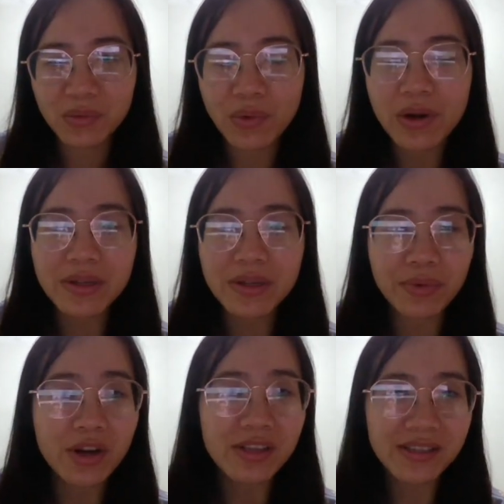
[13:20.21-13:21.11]
Very
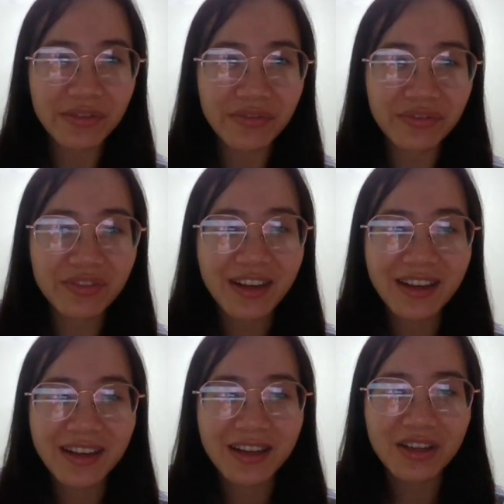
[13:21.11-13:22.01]
impressive.
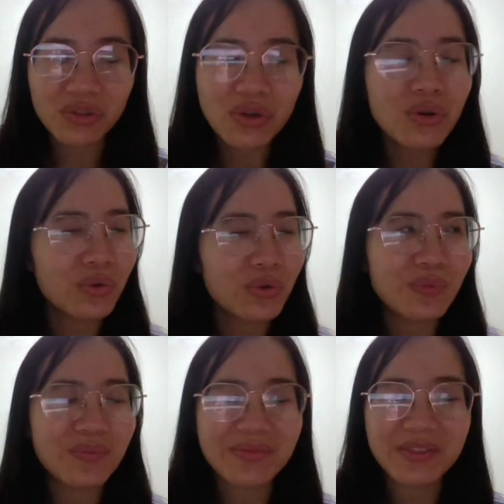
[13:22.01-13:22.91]

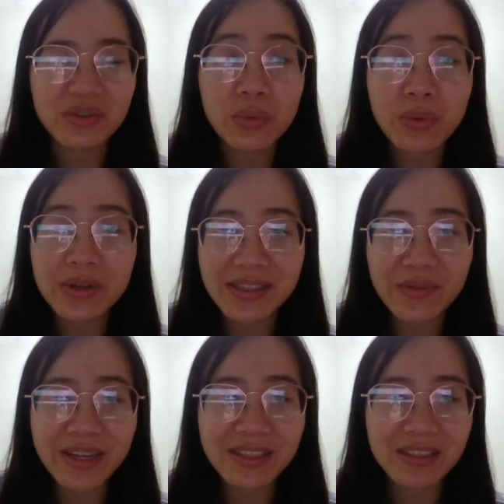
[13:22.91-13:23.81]
So you're
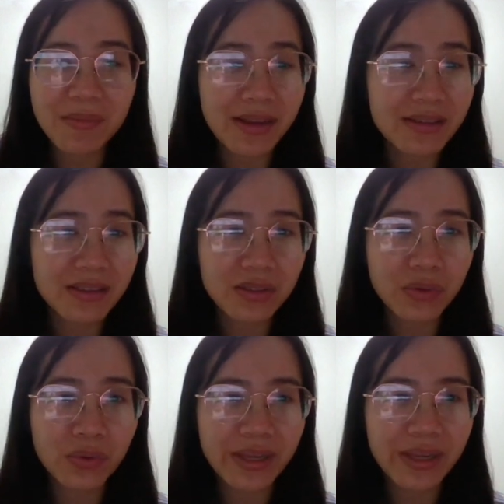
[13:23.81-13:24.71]
receiving the master
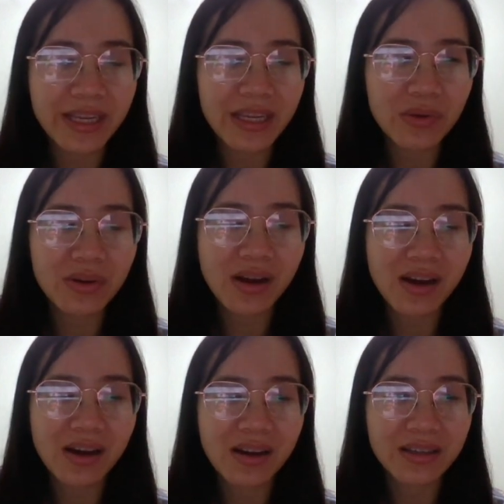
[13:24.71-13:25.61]
degree
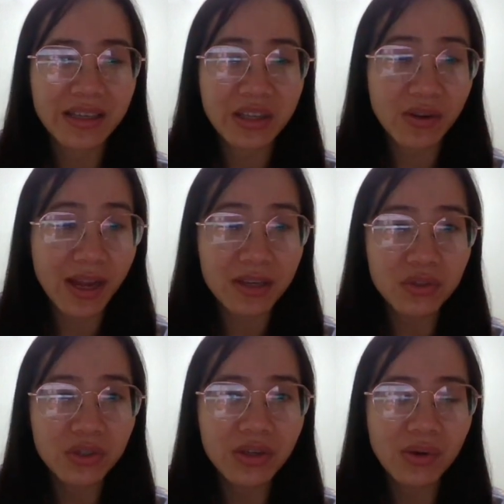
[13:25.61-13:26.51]
in your
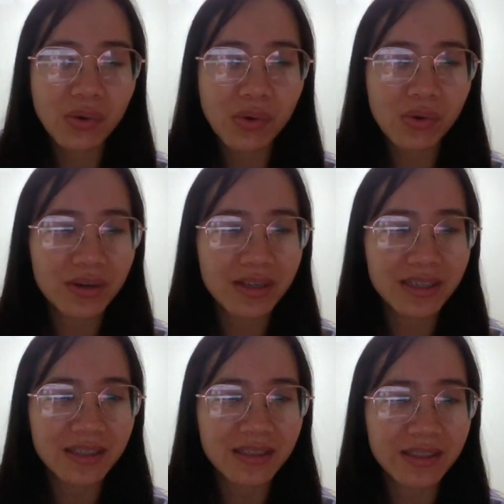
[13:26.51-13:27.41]
country
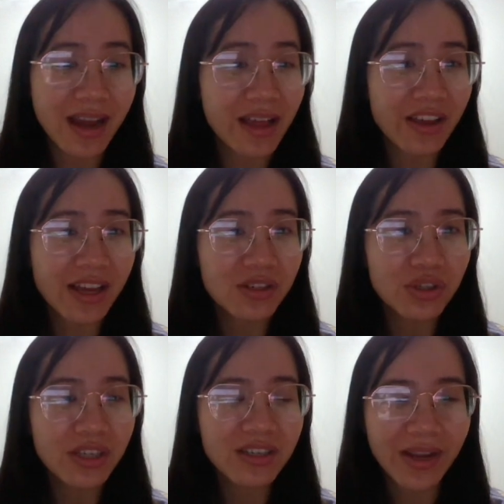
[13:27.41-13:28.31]
or the other
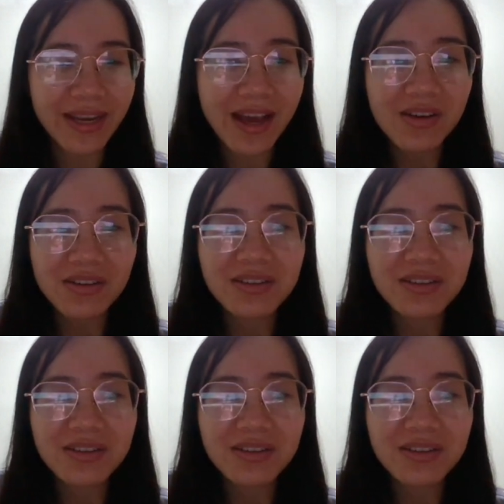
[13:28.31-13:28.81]
country right now?